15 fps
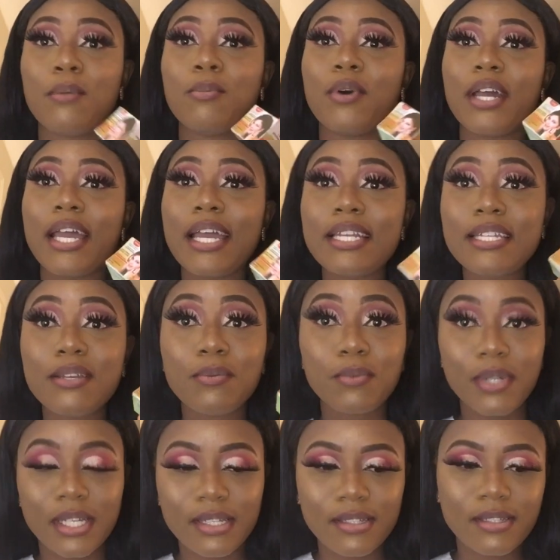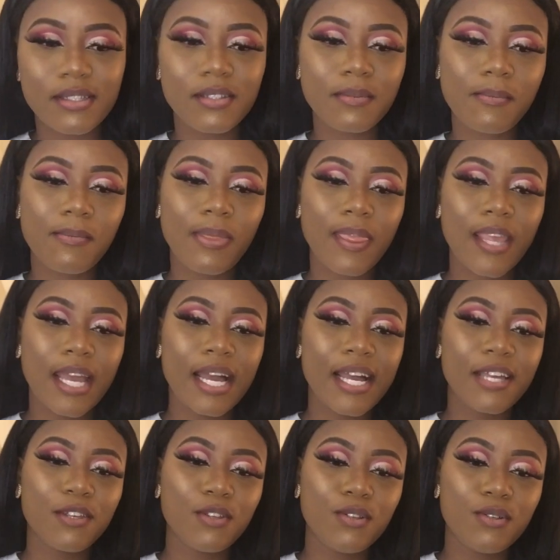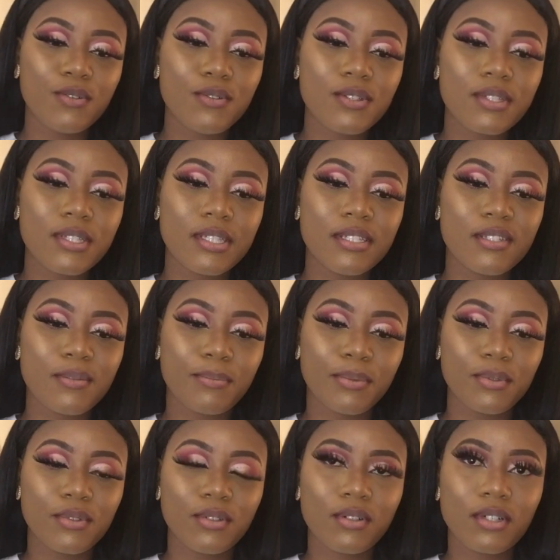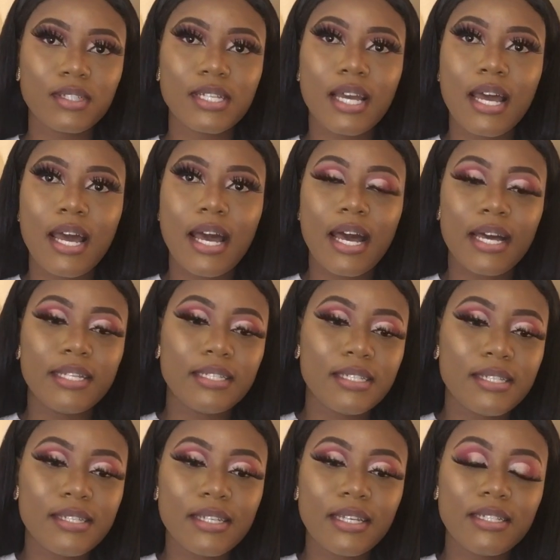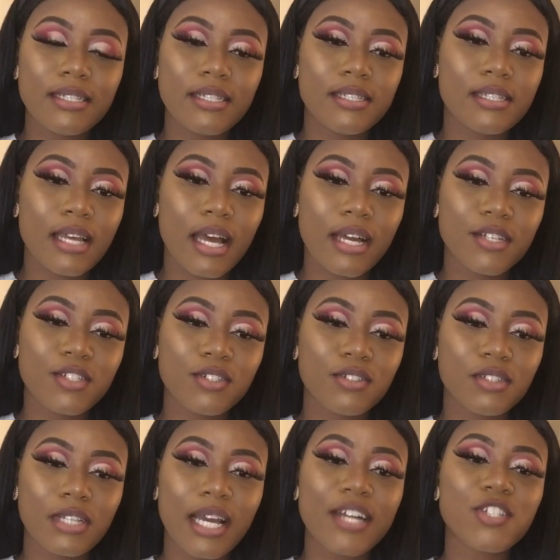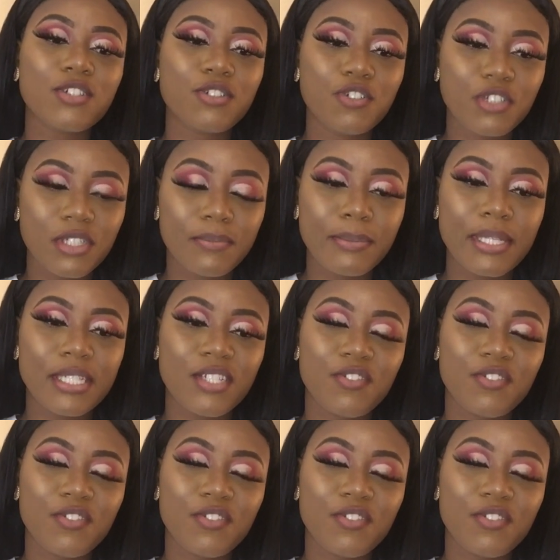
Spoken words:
But anyways, I used this product and they said it's action treatment.